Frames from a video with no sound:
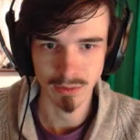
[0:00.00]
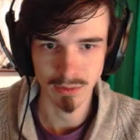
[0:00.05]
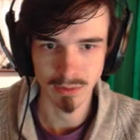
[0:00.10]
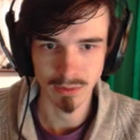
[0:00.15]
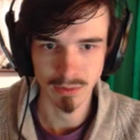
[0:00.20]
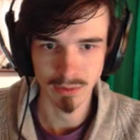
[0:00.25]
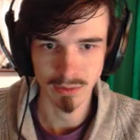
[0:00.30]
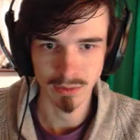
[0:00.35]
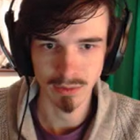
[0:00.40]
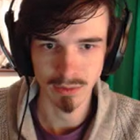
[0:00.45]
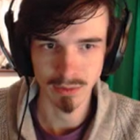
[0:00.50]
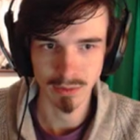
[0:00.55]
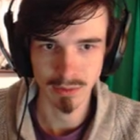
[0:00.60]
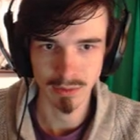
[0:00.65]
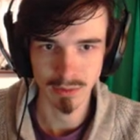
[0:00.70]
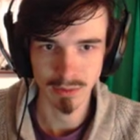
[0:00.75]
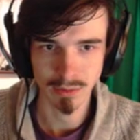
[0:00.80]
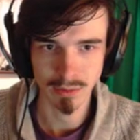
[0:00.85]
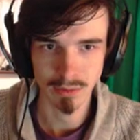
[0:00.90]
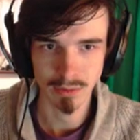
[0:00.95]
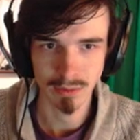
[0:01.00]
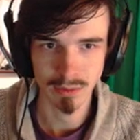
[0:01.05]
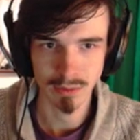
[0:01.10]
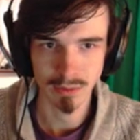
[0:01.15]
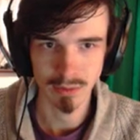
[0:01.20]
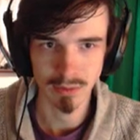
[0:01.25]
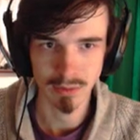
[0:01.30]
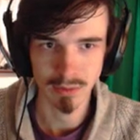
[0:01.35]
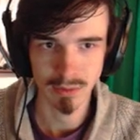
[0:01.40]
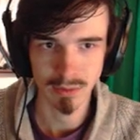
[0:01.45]

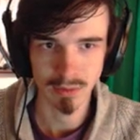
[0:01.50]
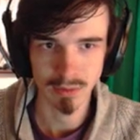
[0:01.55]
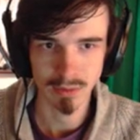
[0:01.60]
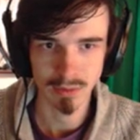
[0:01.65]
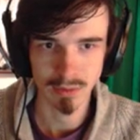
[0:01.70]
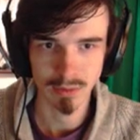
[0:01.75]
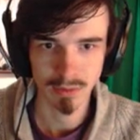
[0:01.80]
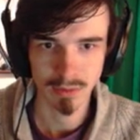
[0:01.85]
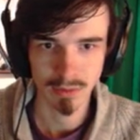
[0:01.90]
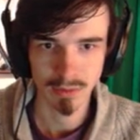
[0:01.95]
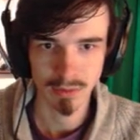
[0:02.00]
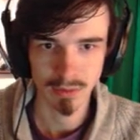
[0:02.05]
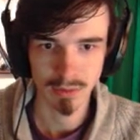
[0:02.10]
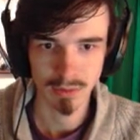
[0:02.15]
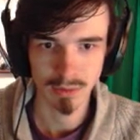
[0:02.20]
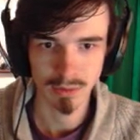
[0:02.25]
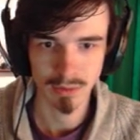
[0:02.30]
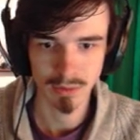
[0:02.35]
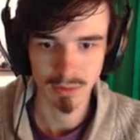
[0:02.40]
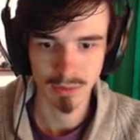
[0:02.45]
(silence)